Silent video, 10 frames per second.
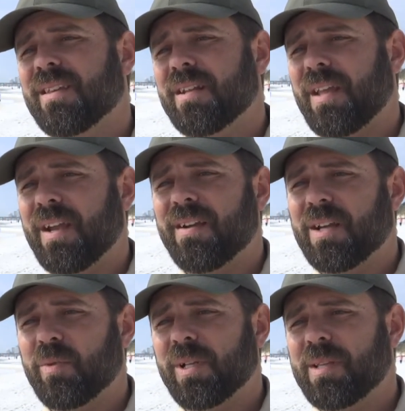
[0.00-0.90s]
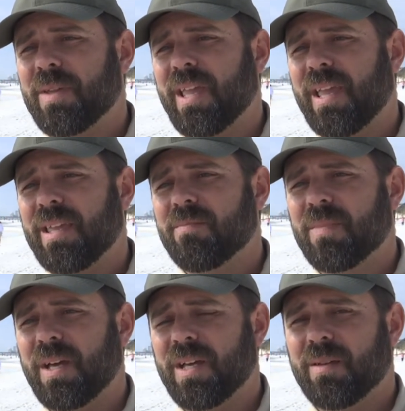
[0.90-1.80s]
you know, the area really
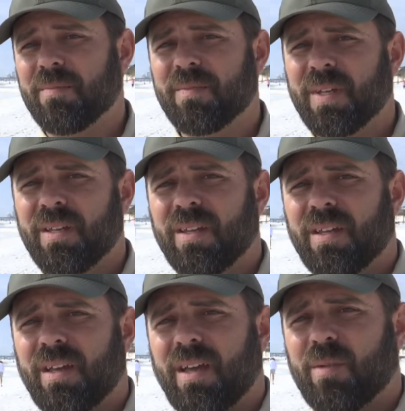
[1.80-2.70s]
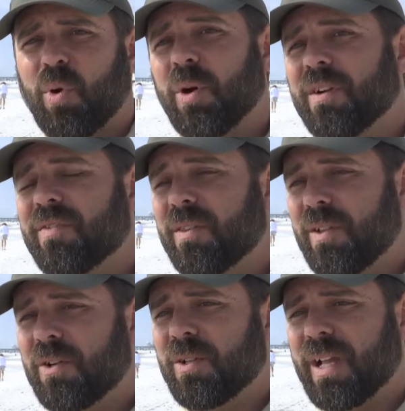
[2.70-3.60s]
became um, important for the local